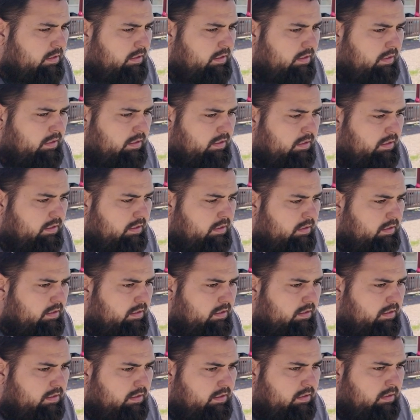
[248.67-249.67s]
Anything
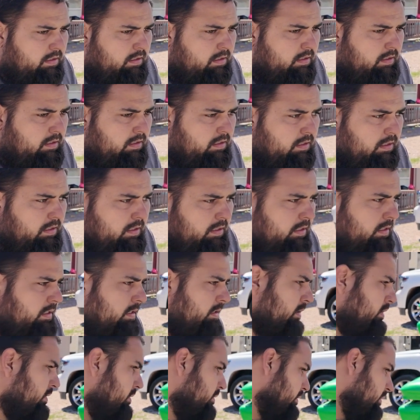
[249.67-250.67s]
else?
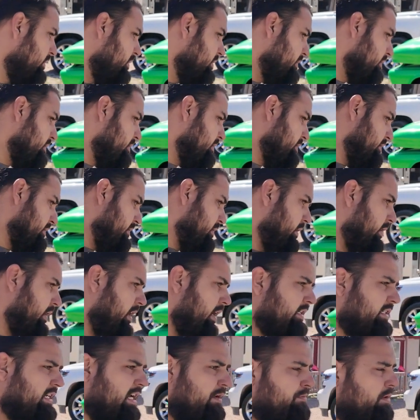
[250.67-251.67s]
Oh, you needed
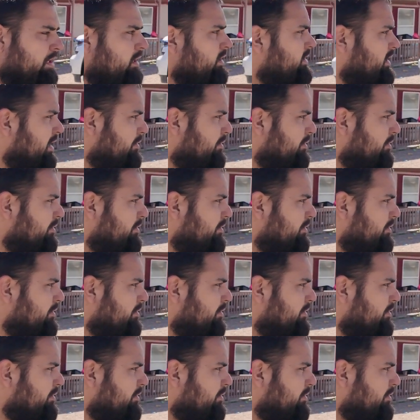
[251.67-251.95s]
covers, right?